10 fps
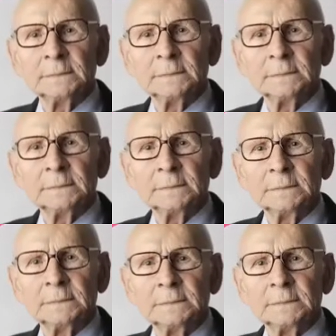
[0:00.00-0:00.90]

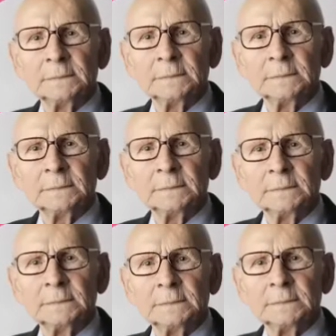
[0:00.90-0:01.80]

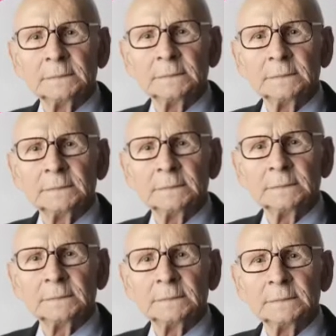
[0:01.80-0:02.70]

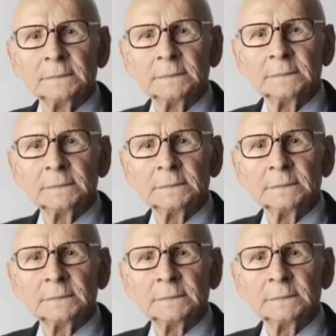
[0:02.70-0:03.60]

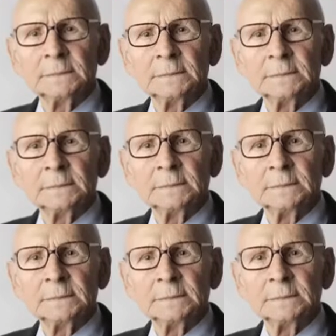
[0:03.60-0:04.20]
The person shown says nothing.